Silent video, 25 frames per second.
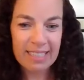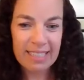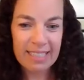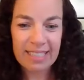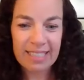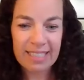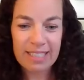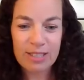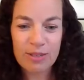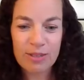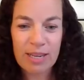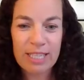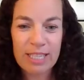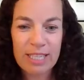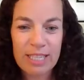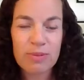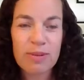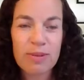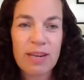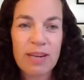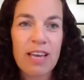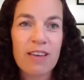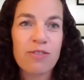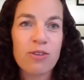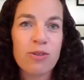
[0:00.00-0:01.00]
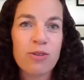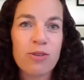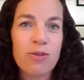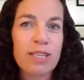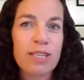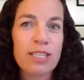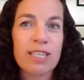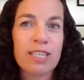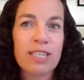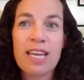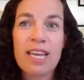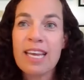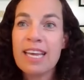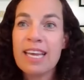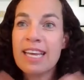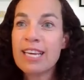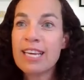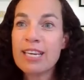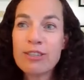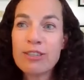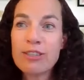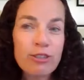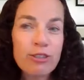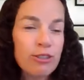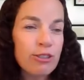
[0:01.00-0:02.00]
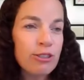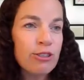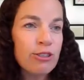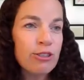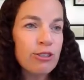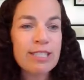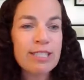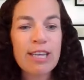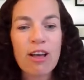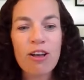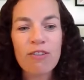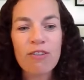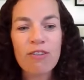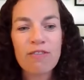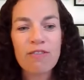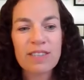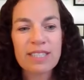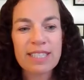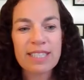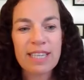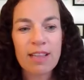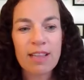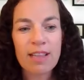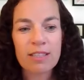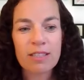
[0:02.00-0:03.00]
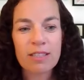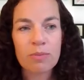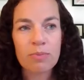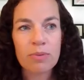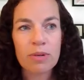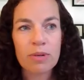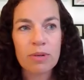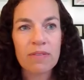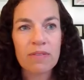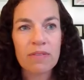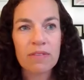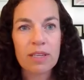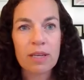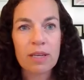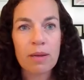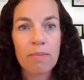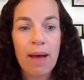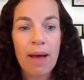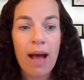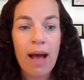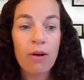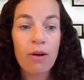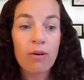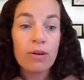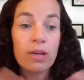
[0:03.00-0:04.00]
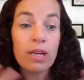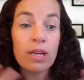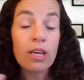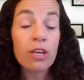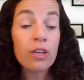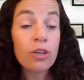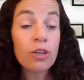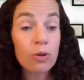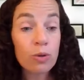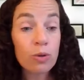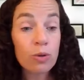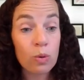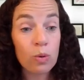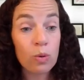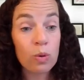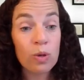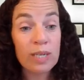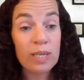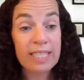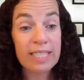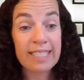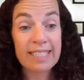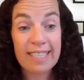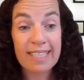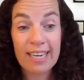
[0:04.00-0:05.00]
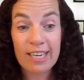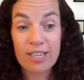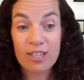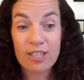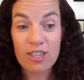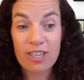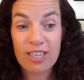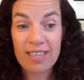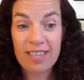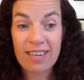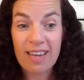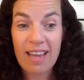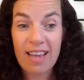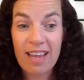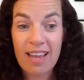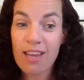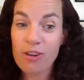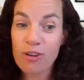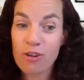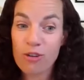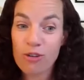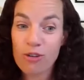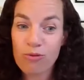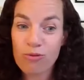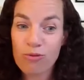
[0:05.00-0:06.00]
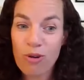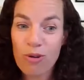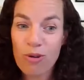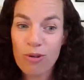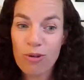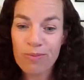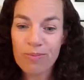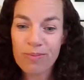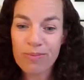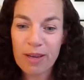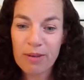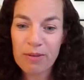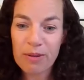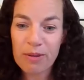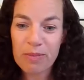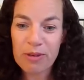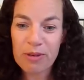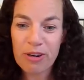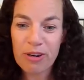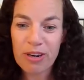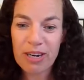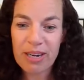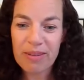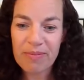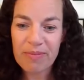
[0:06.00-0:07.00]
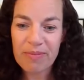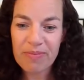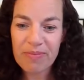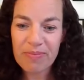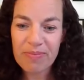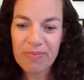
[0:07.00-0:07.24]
So Antoinette, if you can introduce yourself and tell us briefly about your organization and your role, that would be great.